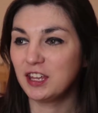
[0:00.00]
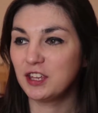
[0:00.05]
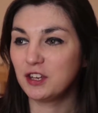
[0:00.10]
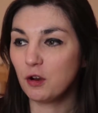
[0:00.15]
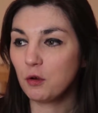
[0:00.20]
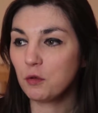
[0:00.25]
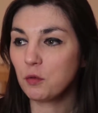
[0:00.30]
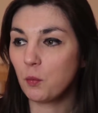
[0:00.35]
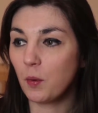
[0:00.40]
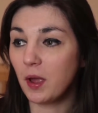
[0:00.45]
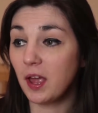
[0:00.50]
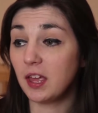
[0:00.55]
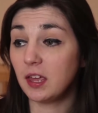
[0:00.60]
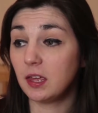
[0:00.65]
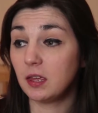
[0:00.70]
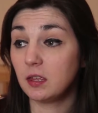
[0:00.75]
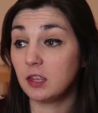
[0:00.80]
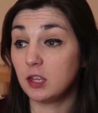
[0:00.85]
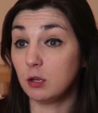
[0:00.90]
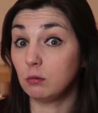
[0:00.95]
you know the way
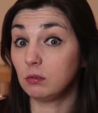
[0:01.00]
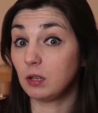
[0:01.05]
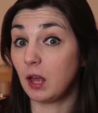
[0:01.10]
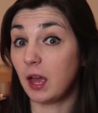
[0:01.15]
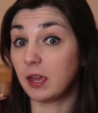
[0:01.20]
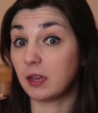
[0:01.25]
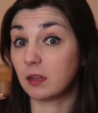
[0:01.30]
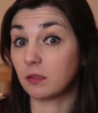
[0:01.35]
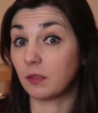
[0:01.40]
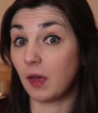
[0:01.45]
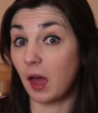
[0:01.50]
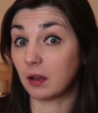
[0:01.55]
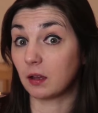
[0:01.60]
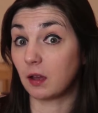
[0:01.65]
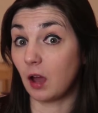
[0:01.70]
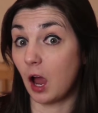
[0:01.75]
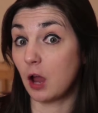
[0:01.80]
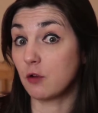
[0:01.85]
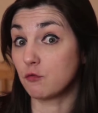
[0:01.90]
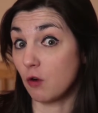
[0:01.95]
you like
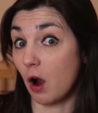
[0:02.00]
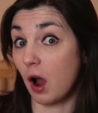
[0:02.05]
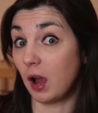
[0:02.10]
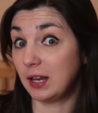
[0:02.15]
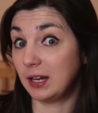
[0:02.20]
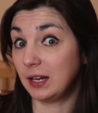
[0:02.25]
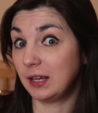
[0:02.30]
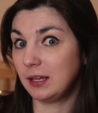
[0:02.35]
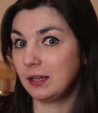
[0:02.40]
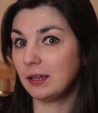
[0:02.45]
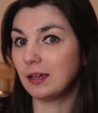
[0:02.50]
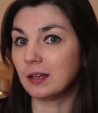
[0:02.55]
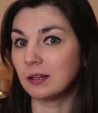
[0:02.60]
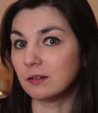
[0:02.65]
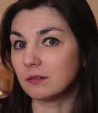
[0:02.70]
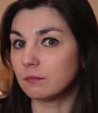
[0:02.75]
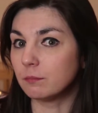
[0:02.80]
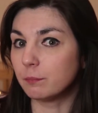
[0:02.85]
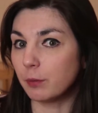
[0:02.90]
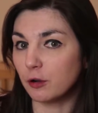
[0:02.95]
that guy Riley
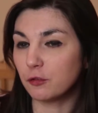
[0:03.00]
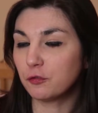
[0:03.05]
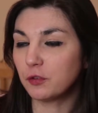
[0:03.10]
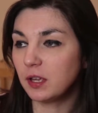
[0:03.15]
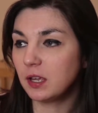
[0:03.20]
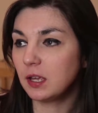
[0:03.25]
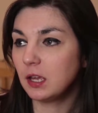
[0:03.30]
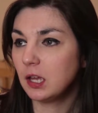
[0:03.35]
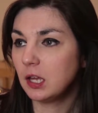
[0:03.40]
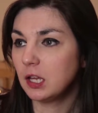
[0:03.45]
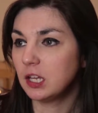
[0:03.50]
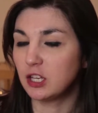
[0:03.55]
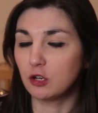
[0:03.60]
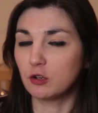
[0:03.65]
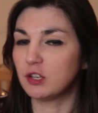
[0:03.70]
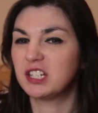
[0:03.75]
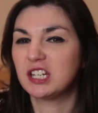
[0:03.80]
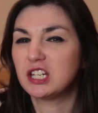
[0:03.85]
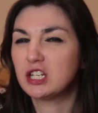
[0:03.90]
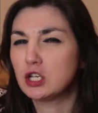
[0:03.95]
in Buffy?
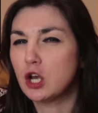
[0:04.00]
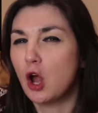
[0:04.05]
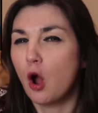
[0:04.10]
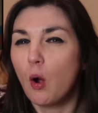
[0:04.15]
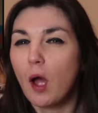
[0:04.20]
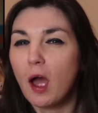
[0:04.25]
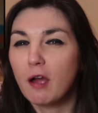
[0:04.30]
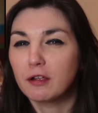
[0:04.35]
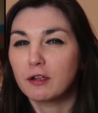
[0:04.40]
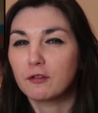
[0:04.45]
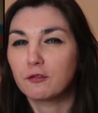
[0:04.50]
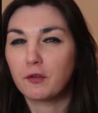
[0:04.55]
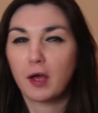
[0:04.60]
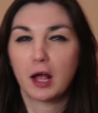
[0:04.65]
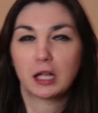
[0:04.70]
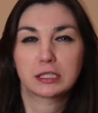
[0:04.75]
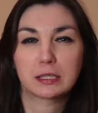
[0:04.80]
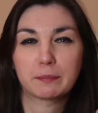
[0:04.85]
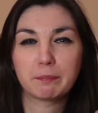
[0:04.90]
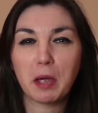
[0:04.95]
You know, you didn't know how you
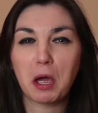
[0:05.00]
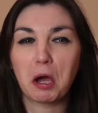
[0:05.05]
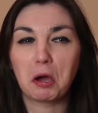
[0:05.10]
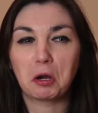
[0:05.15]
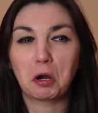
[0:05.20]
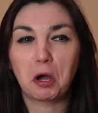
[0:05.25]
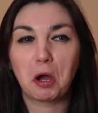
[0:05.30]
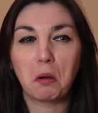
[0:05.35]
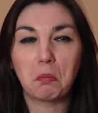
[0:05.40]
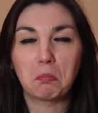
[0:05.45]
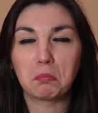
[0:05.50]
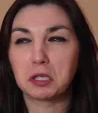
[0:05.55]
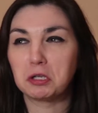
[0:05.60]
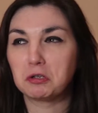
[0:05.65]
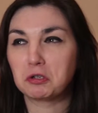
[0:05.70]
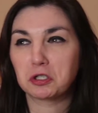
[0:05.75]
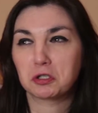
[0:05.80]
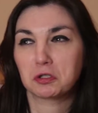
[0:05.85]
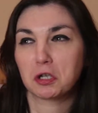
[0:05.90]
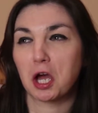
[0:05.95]
felt about him,
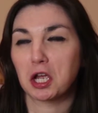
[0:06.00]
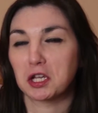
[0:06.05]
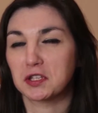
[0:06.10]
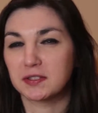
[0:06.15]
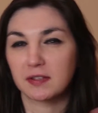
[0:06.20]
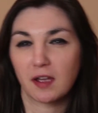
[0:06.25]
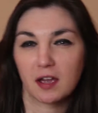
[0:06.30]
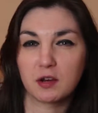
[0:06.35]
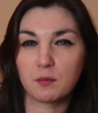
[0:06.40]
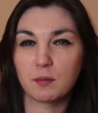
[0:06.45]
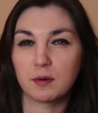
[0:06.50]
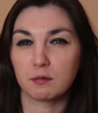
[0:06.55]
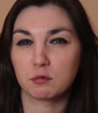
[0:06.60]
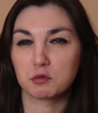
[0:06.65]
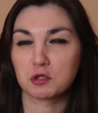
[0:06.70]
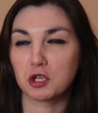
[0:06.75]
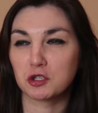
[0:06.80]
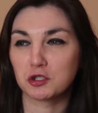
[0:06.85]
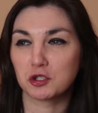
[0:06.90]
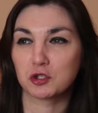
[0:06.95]
you just got excited when he
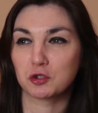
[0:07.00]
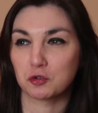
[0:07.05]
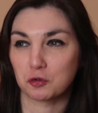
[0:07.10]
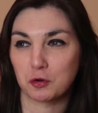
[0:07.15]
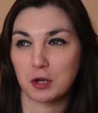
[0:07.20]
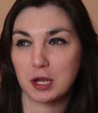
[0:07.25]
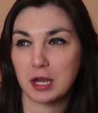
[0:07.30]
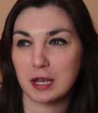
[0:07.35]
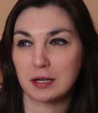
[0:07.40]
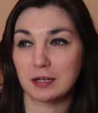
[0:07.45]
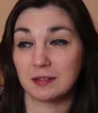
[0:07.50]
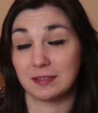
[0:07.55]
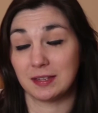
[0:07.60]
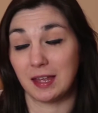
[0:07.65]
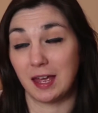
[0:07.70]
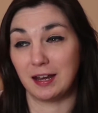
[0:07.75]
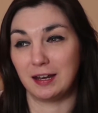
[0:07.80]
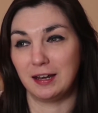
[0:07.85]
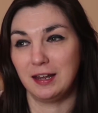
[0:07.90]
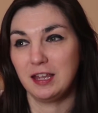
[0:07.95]
was on screen, and
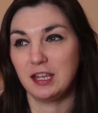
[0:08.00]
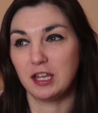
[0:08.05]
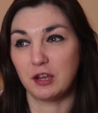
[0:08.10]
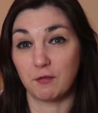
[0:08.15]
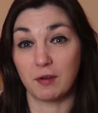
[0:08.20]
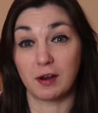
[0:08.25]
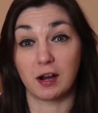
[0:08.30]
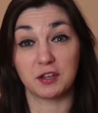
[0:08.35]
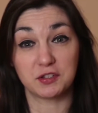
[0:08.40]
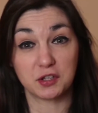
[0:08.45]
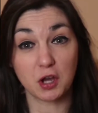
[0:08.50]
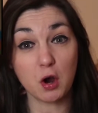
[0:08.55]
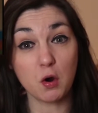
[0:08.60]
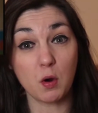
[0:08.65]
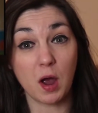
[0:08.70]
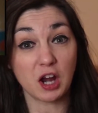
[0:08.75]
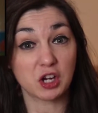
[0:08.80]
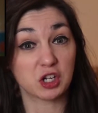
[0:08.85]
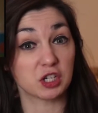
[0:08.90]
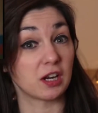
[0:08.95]
then you realized,
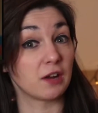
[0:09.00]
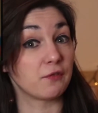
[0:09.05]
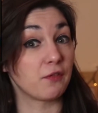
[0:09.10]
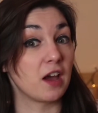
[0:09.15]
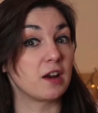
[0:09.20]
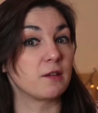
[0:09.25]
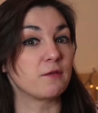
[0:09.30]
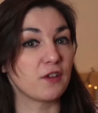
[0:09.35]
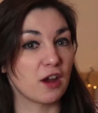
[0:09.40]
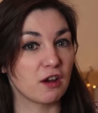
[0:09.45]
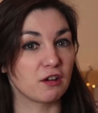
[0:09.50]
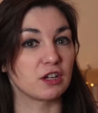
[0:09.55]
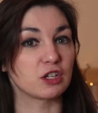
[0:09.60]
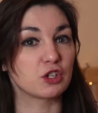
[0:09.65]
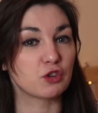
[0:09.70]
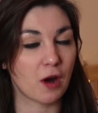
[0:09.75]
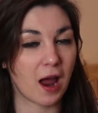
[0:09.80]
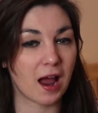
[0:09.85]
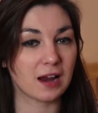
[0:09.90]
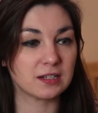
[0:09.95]
oh, actually I find him very
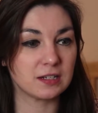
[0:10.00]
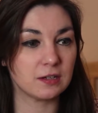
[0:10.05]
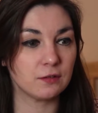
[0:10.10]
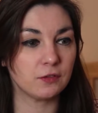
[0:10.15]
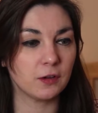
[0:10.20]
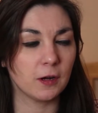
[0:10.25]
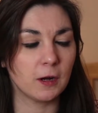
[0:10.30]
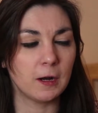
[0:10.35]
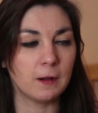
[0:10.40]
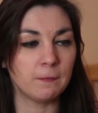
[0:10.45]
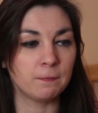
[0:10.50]
attractive.